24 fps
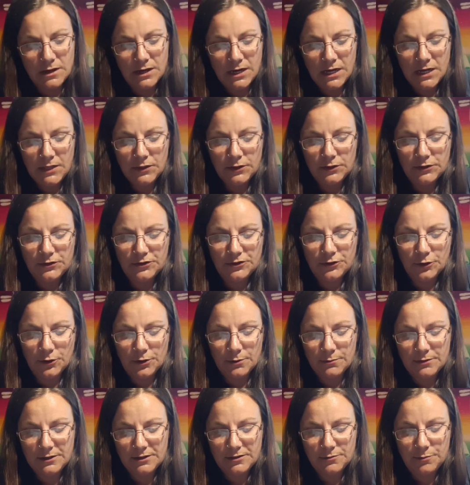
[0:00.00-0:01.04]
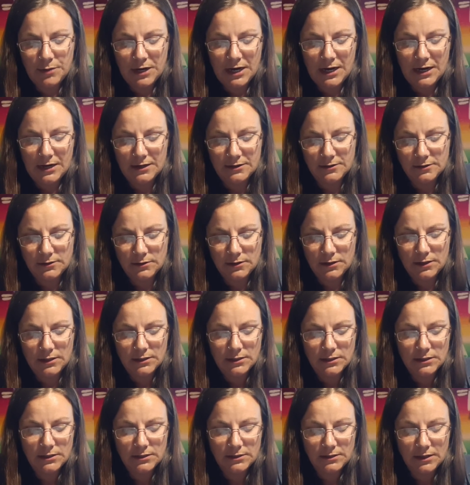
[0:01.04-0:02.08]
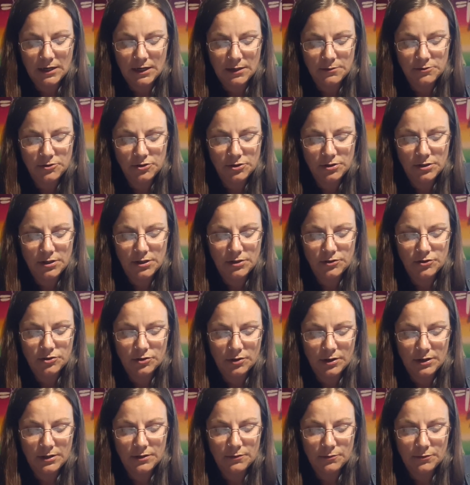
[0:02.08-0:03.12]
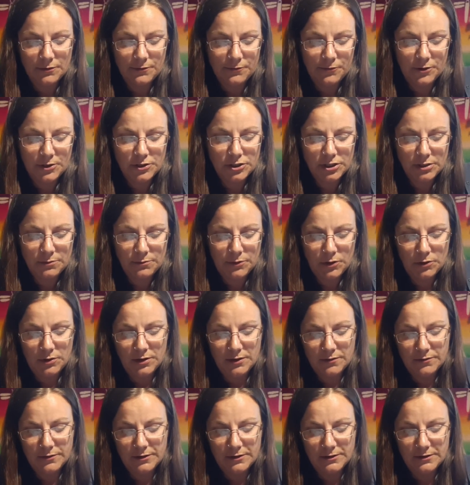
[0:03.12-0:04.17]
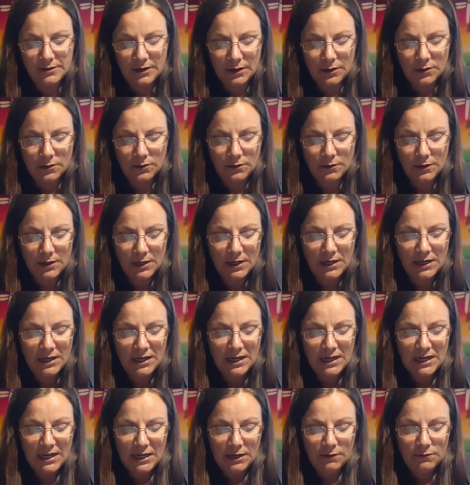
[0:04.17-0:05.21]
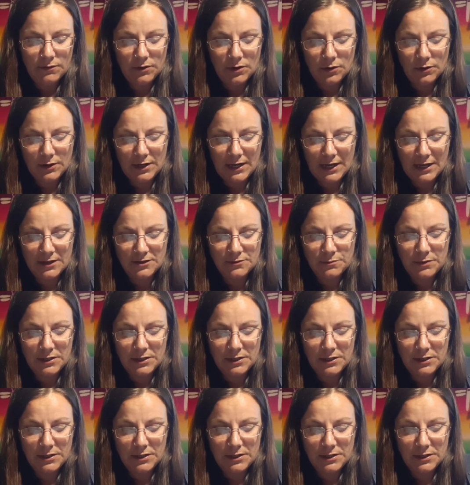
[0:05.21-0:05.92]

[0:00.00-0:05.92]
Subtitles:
The storm has passed, and it is time to enjoy the refreshing beauty of this cycle. Even though it has been